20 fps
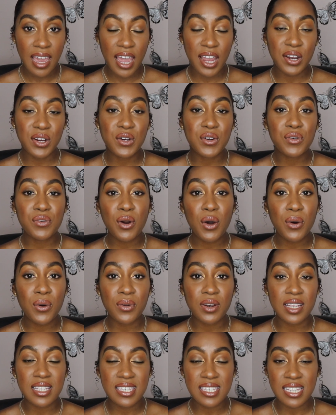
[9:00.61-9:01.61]
and
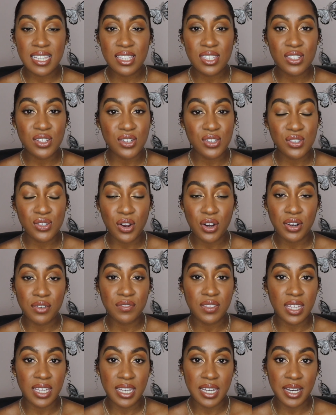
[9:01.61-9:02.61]
grown since the start
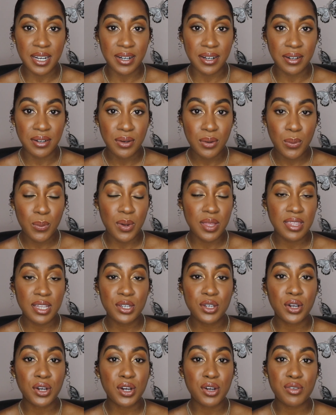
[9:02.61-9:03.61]
of the year
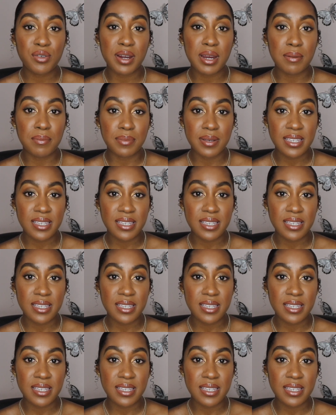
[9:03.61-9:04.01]
within your career and